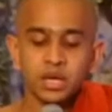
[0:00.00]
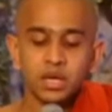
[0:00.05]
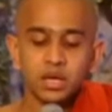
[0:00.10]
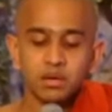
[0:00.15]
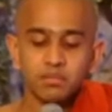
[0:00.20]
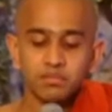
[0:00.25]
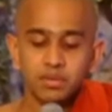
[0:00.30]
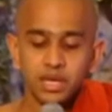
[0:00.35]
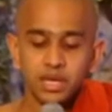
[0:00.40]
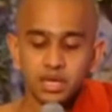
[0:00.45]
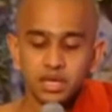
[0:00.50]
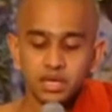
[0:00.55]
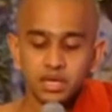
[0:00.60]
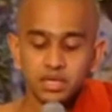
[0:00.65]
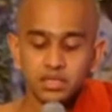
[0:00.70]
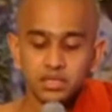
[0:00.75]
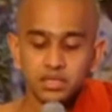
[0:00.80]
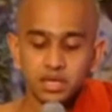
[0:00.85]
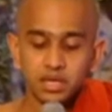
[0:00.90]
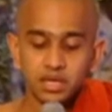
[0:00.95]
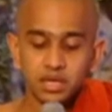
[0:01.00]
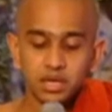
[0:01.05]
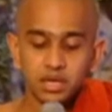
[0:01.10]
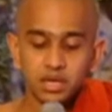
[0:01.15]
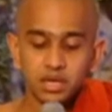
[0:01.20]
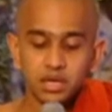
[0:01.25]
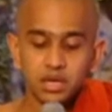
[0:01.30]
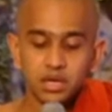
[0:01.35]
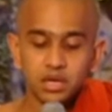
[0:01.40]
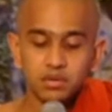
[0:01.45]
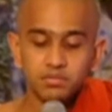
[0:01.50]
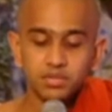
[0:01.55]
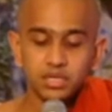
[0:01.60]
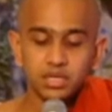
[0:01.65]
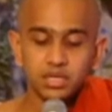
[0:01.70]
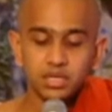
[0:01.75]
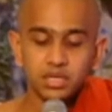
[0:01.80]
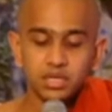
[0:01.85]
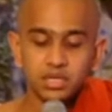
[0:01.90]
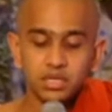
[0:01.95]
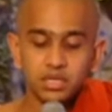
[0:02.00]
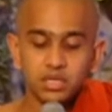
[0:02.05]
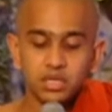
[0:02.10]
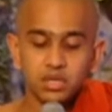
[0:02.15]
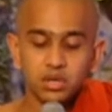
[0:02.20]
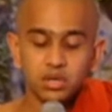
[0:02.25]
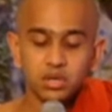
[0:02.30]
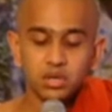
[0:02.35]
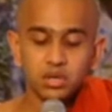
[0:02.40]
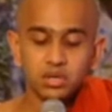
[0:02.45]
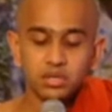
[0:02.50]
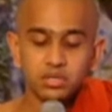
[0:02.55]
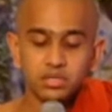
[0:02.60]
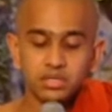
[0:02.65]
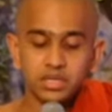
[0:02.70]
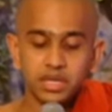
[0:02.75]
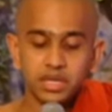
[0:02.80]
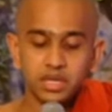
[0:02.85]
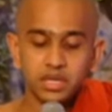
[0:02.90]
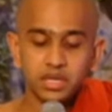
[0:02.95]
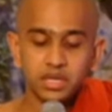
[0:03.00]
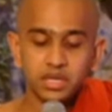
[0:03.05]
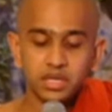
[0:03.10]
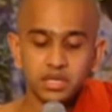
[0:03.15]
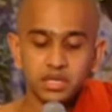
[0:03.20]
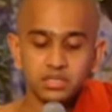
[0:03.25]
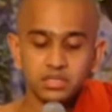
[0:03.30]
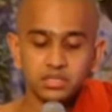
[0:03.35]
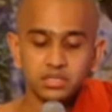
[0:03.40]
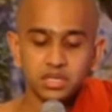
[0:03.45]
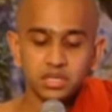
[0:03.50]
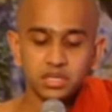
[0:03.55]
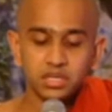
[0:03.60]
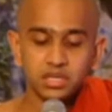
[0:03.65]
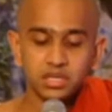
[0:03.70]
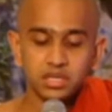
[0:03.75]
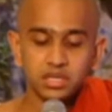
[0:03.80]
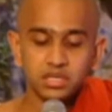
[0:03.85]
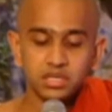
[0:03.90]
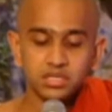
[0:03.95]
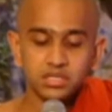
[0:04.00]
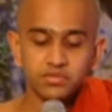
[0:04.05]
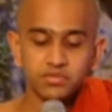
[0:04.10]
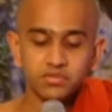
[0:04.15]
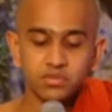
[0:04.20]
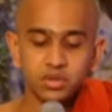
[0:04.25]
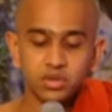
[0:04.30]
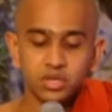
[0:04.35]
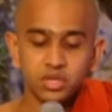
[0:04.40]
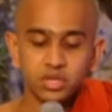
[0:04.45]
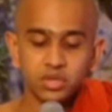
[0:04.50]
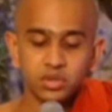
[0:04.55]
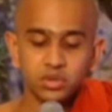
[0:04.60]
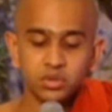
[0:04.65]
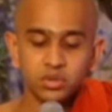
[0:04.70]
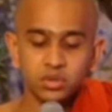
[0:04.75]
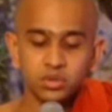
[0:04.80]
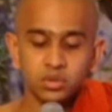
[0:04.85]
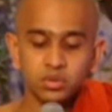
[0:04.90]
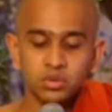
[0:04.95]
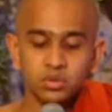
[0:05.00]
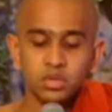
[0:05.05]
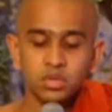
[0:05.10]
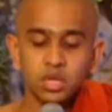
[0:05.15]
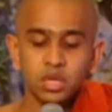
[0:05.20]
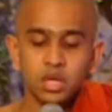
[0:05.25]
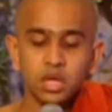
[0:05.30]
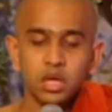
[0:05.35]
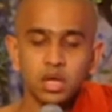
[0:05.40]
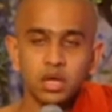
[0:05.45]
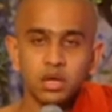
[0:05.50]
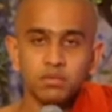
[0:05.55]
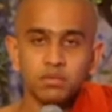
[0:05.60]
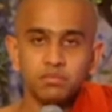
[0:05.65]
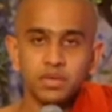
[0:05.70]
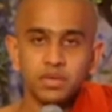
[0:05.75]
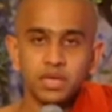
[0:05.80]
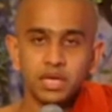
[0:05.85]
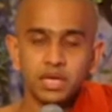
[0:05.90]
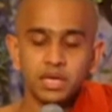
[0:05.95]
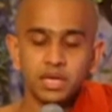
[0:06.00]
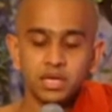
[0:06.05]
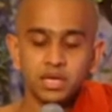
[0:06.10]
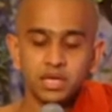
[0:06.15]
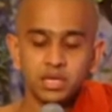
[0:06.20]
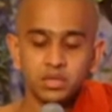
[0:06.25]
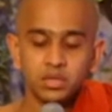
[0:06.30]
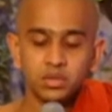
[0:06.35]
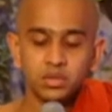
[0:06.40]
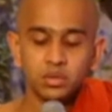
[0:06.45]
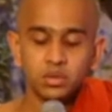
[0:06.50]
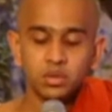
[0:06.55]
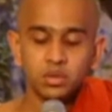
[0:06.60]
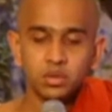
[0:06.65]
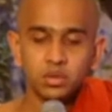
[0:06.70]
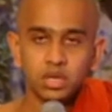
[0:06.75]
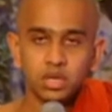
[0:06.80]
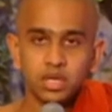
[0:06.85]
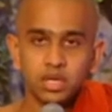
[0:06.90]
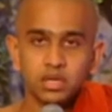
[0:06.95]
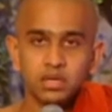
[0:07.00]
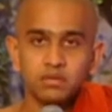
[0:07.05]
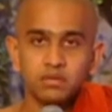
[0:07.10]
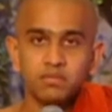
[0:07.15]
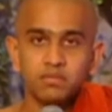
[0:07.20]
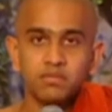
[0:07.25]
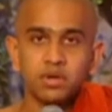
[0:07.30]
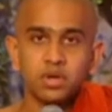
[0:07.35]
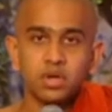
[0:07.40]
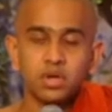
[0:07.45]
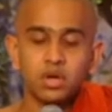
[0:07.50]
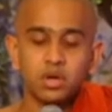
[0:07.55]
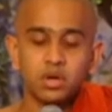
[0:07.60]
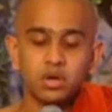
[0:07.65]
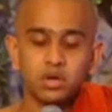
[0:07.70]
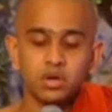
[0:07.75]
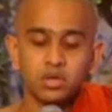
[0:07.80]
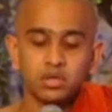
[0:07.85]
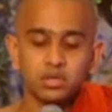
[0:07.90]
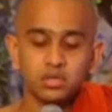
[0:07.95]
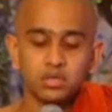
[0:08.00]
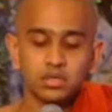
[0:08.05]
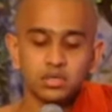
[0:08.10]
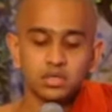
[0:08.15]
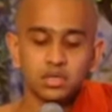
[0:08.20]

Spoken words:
May there be no dangers for you. May you live long.